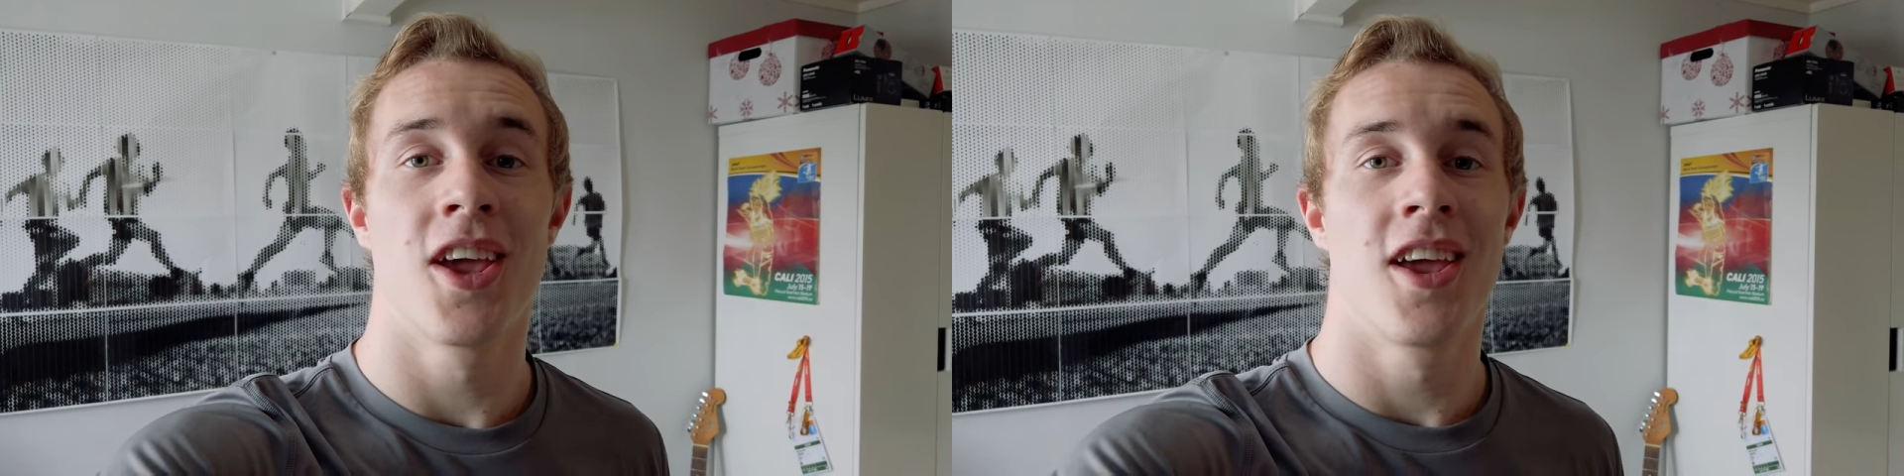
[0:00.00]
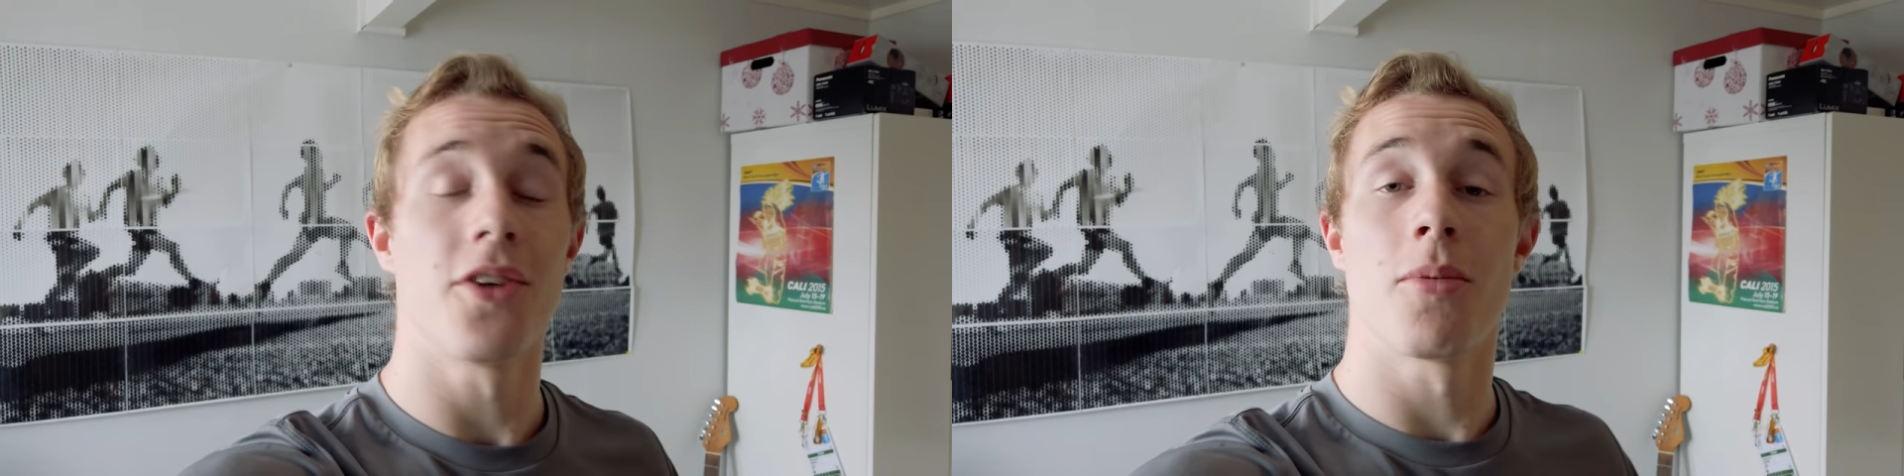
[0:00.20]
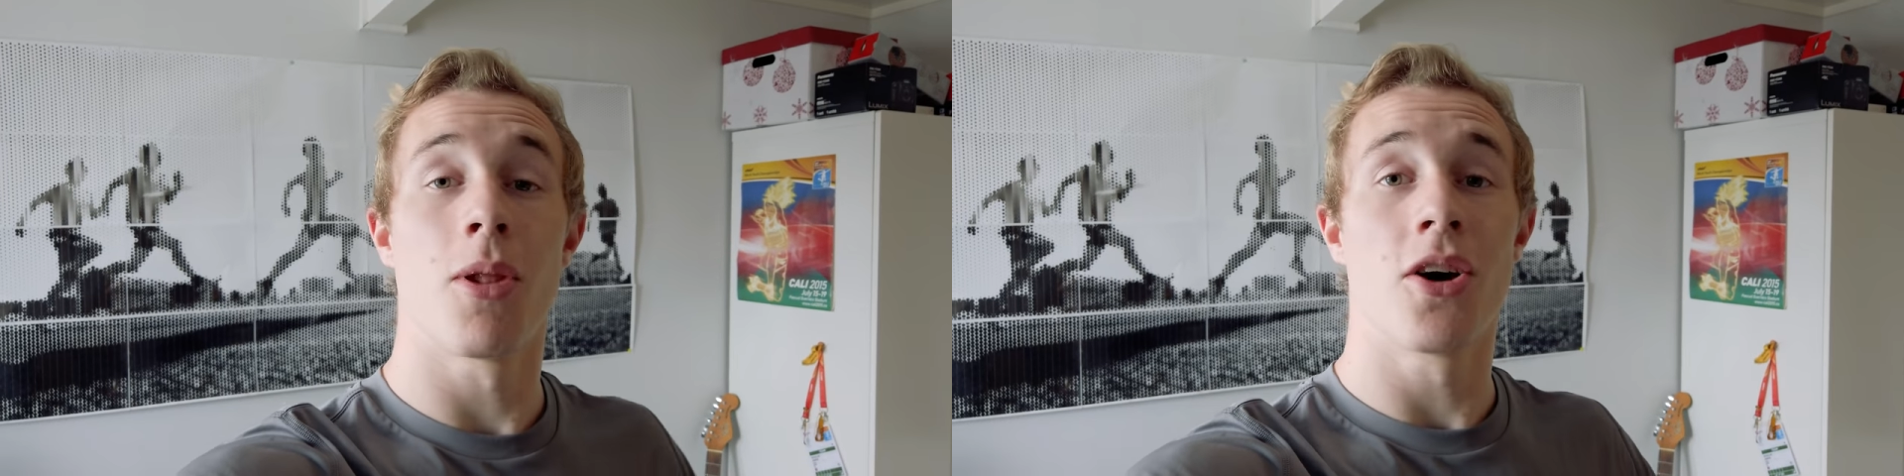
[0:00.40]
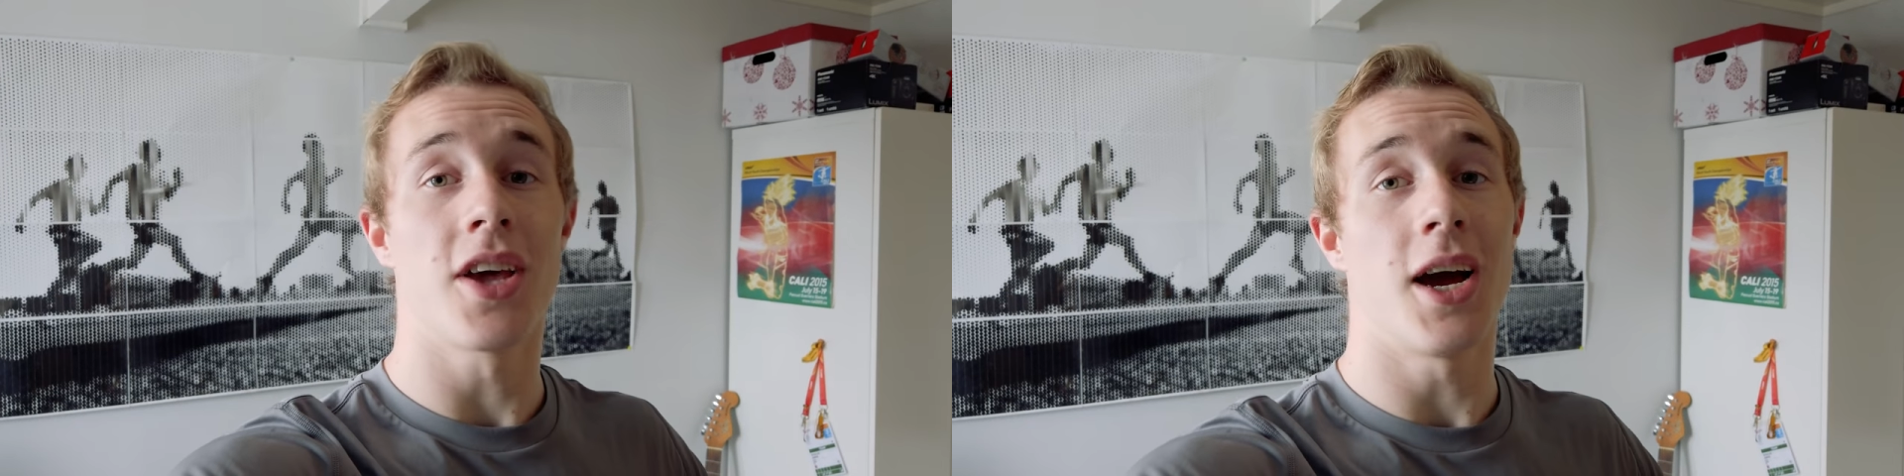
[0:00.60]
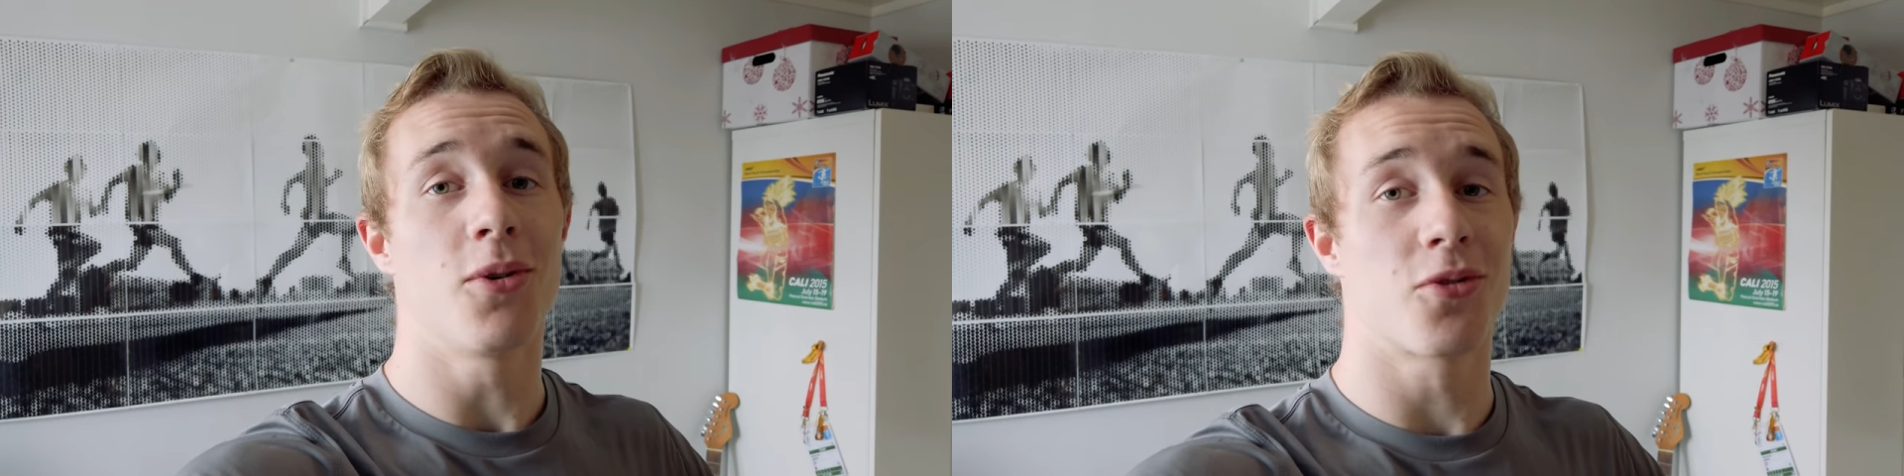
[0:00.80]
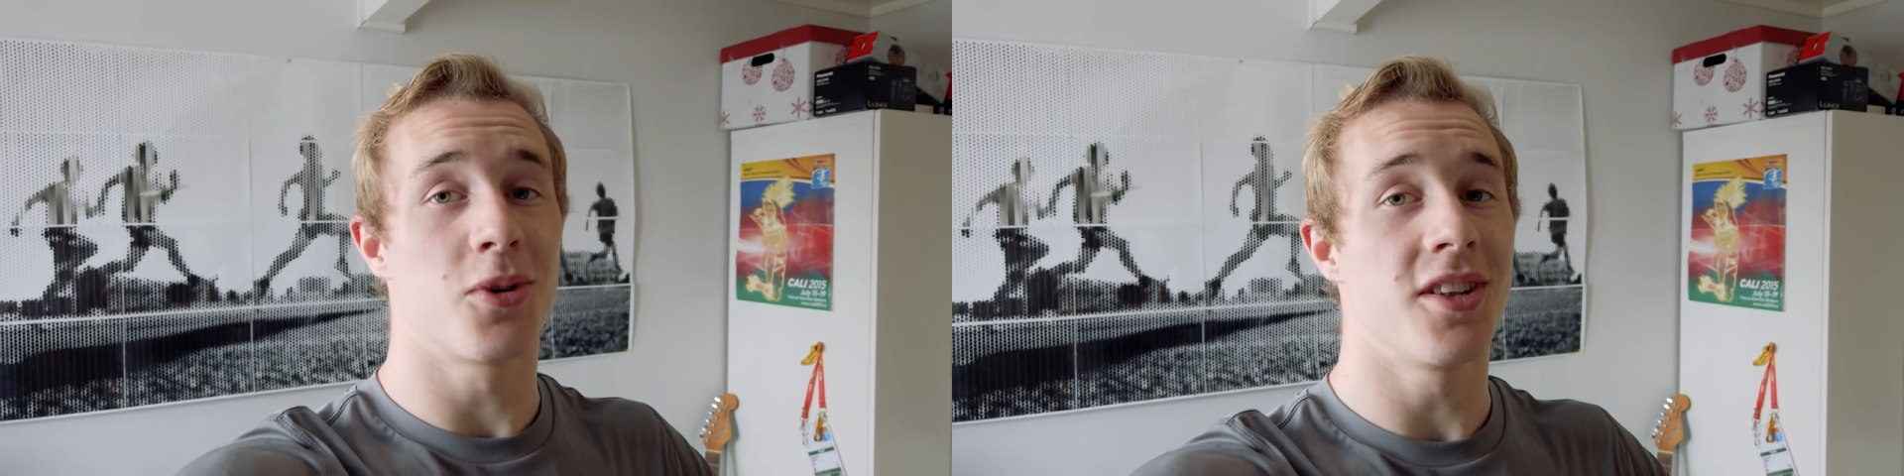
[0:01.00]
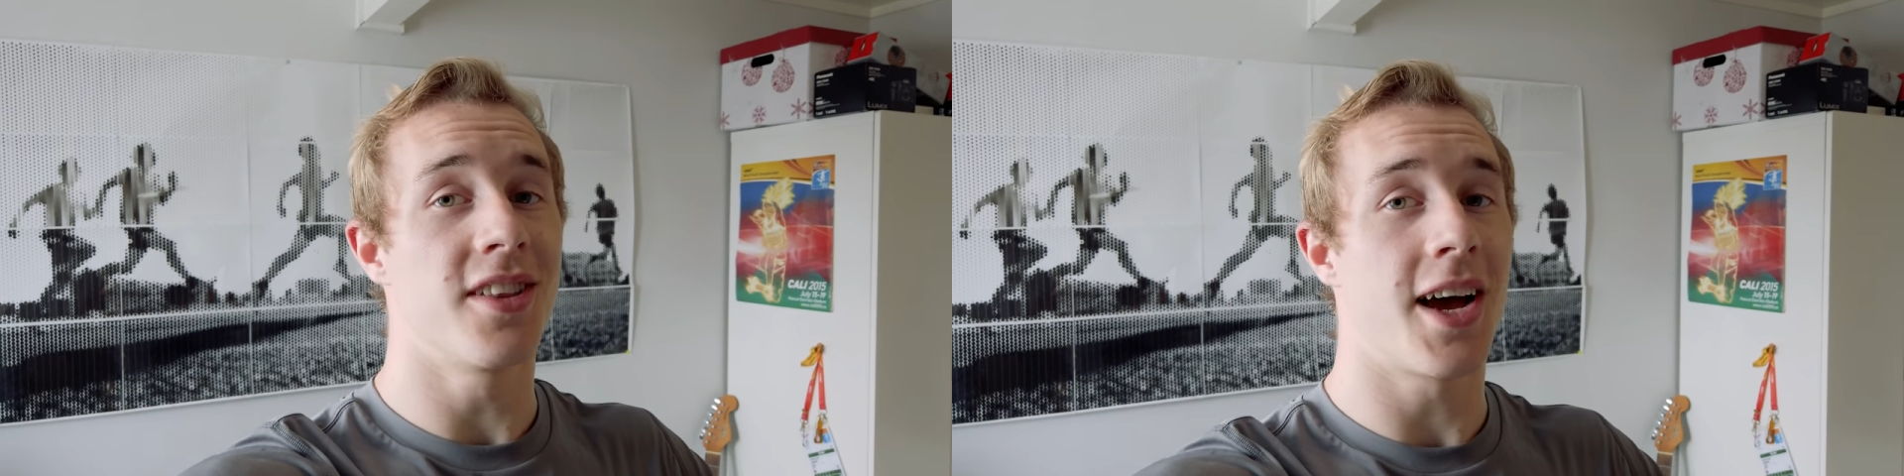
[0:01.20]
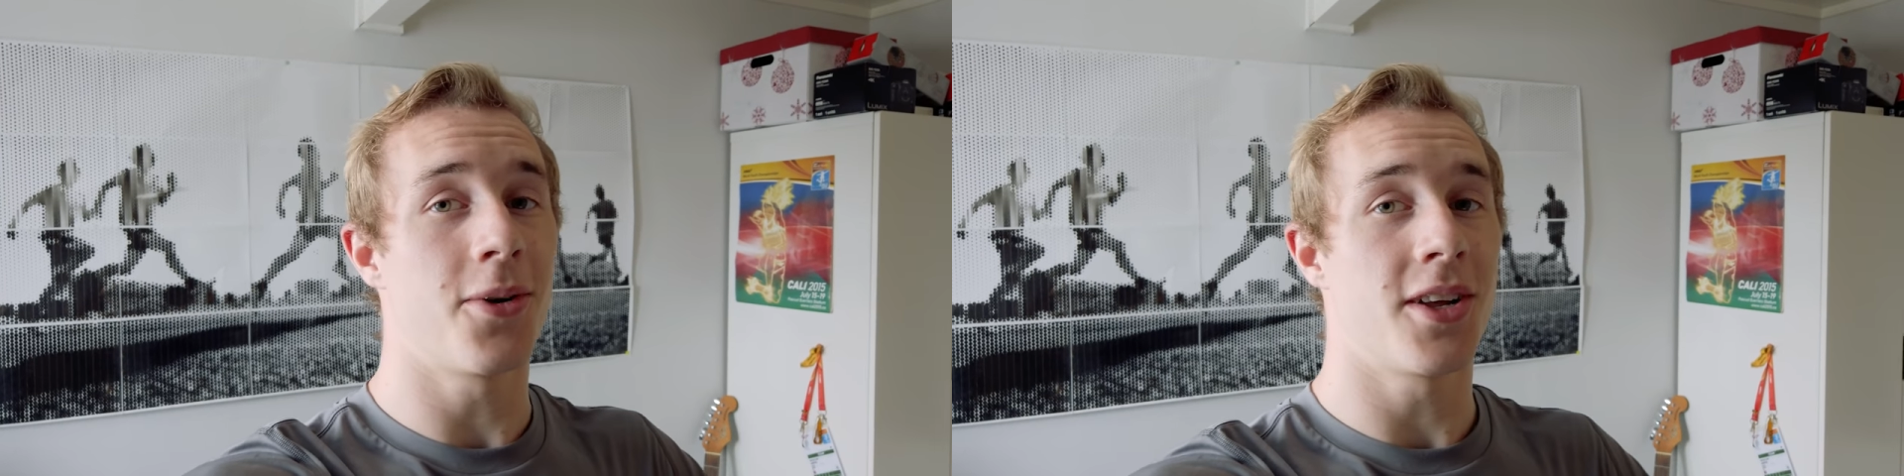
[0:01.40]
and on the blog I was
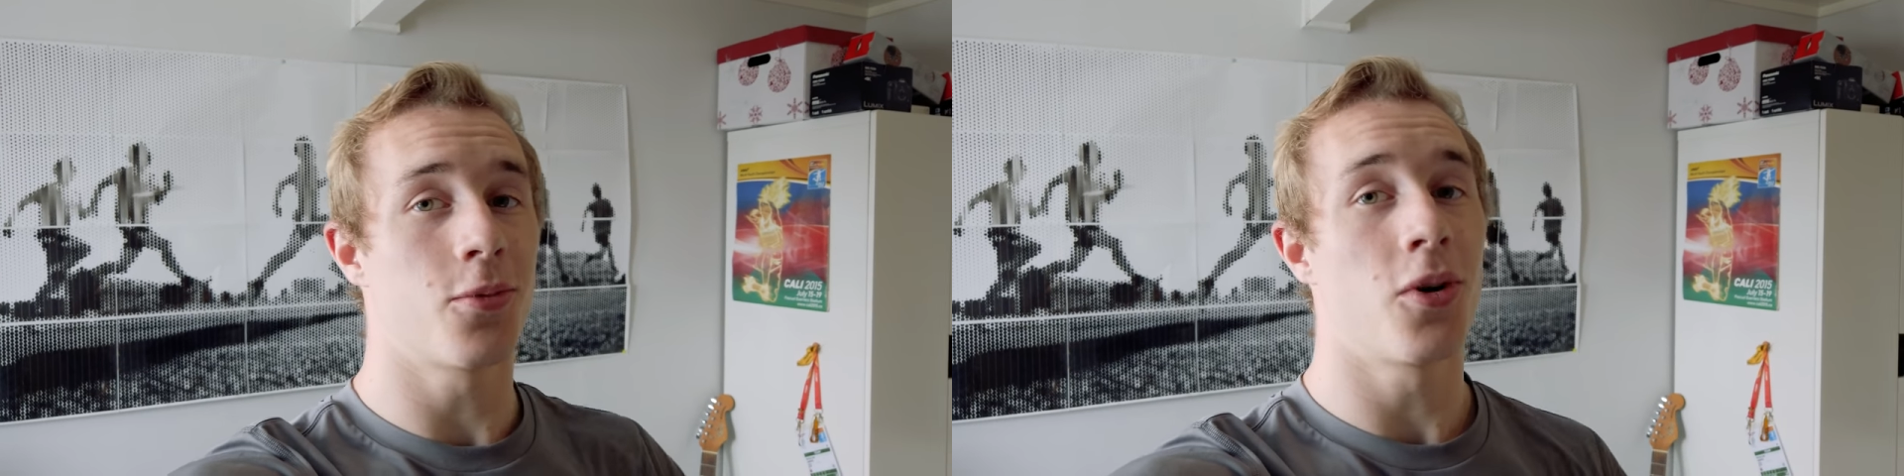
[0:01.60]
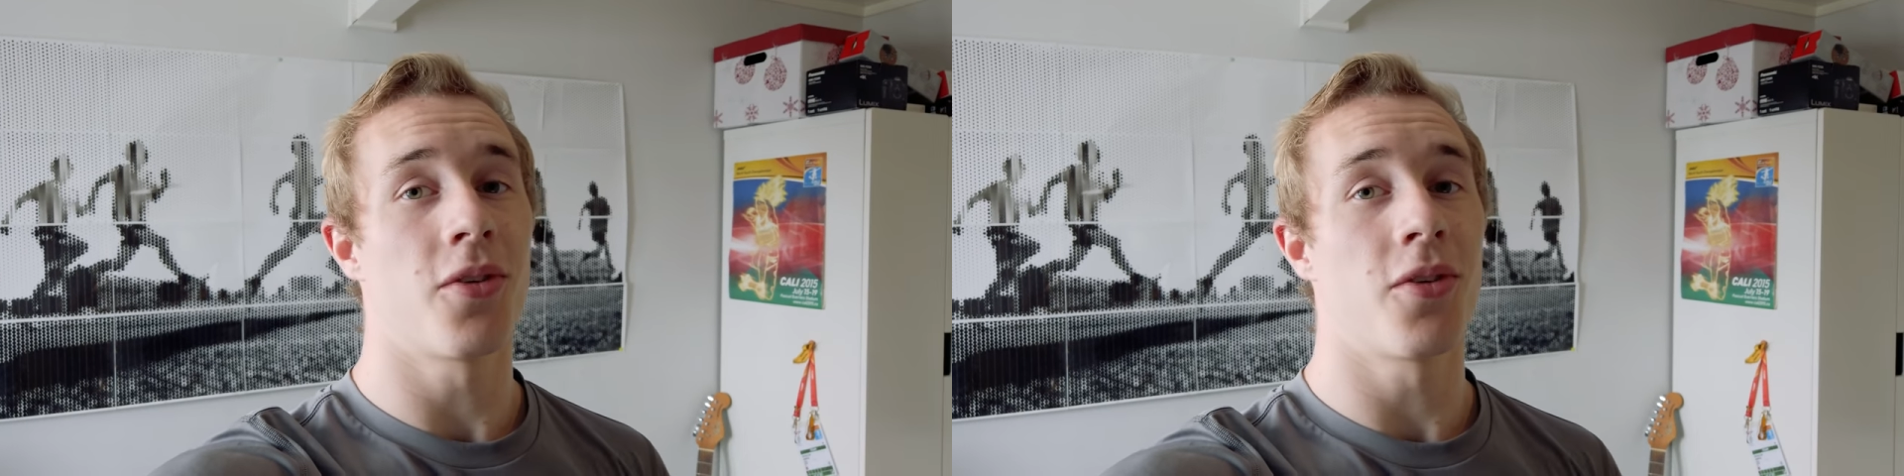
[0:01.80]
written down as